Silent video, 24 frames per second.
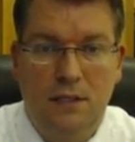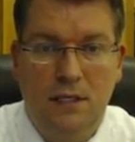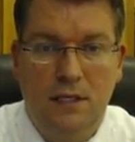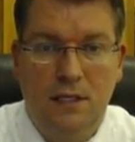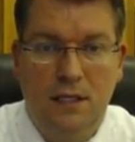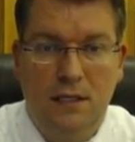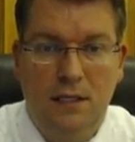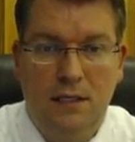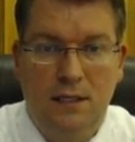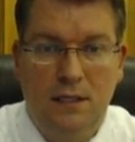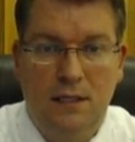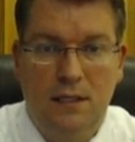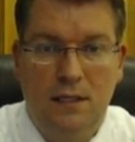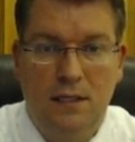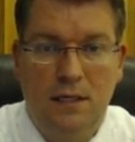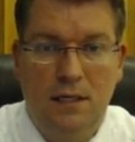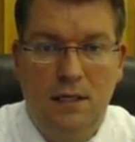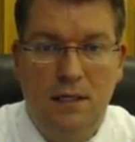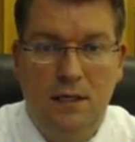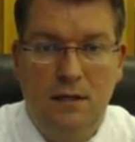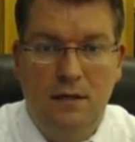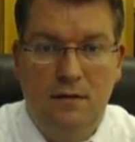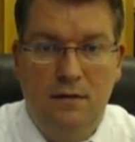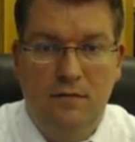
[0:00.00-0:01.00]
10 to the
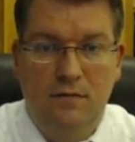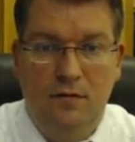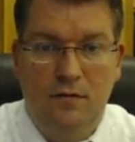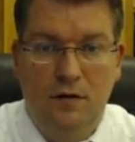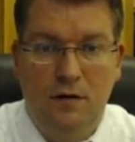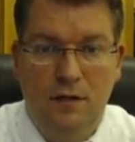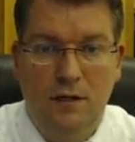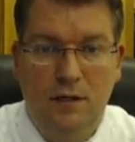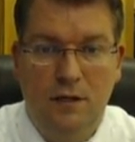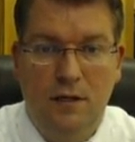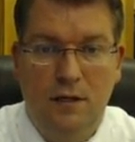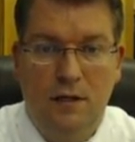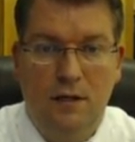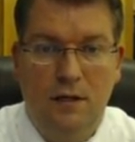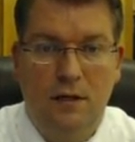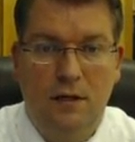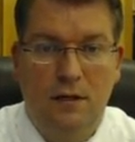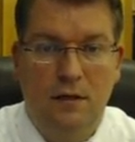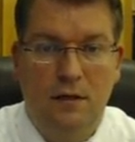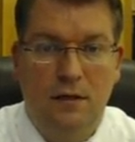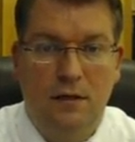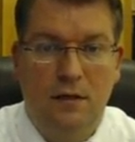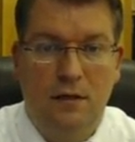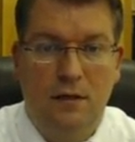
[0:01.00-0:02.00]
negative 1.
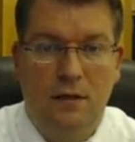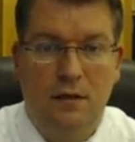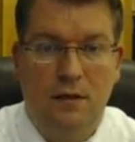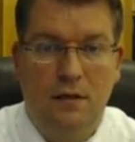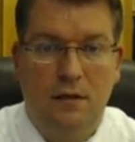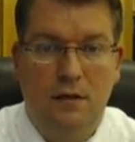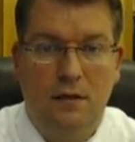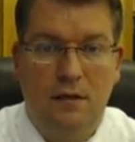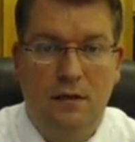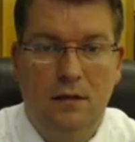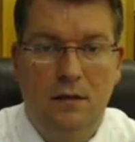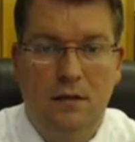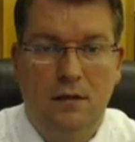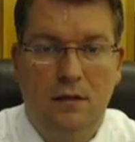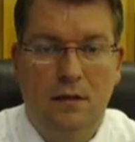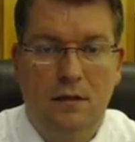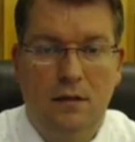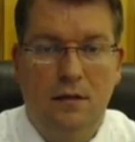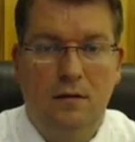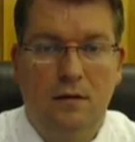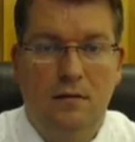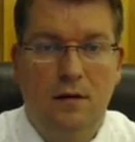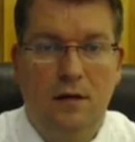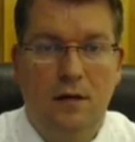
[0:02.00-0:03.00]

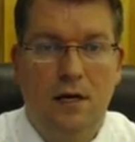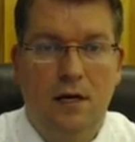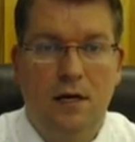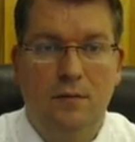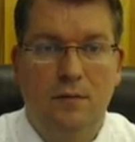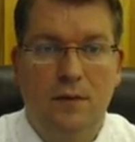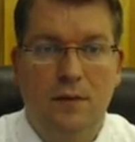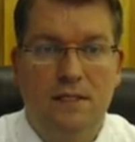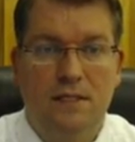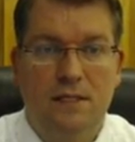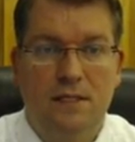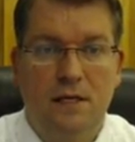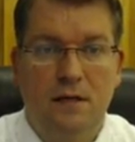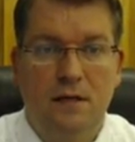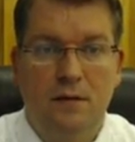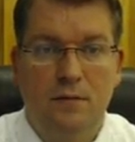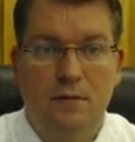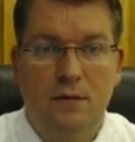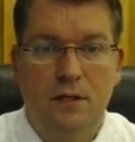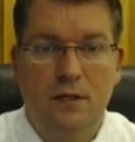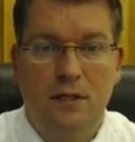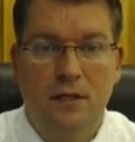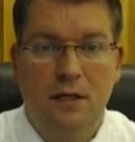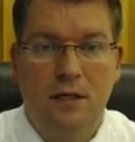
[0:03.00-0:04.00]
Oh, I messed that
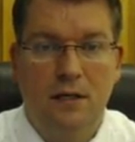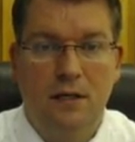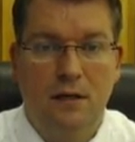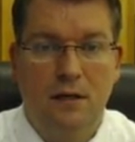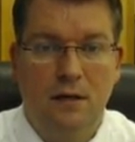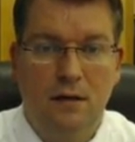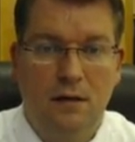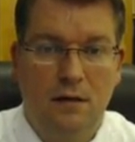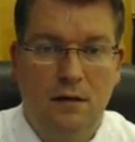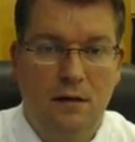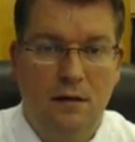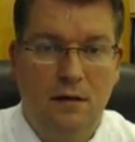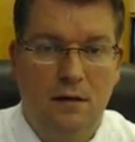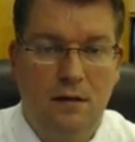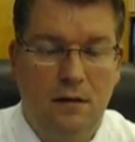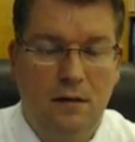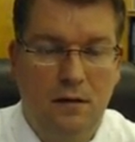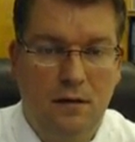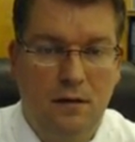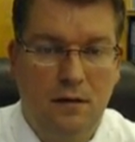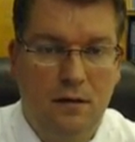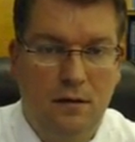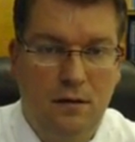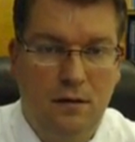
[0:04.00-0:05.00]
up, didn't I?
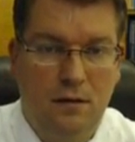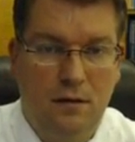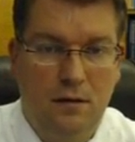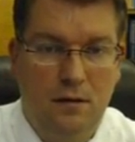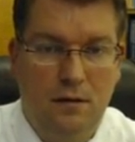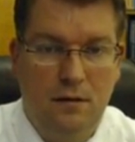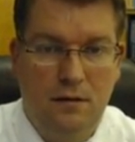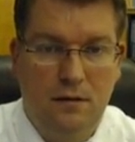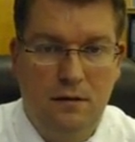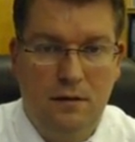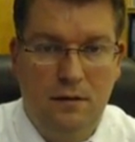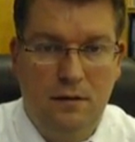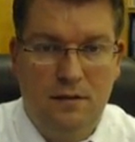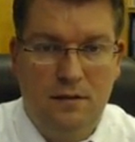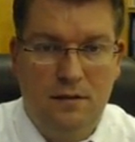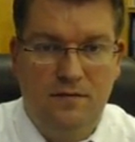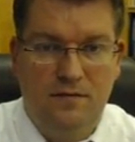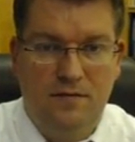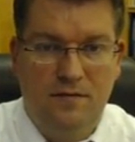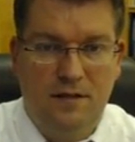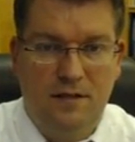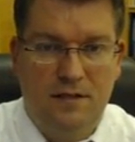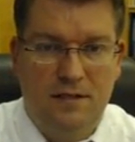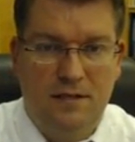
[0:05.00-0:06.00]

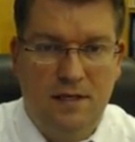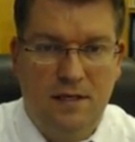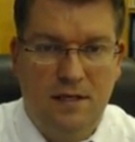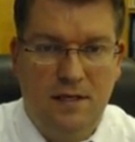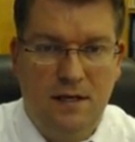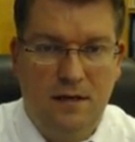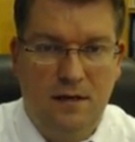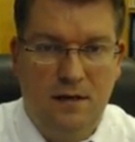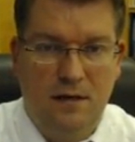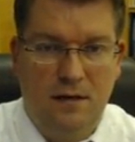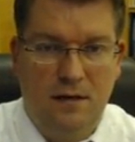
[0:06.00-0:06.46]
Let's fix that.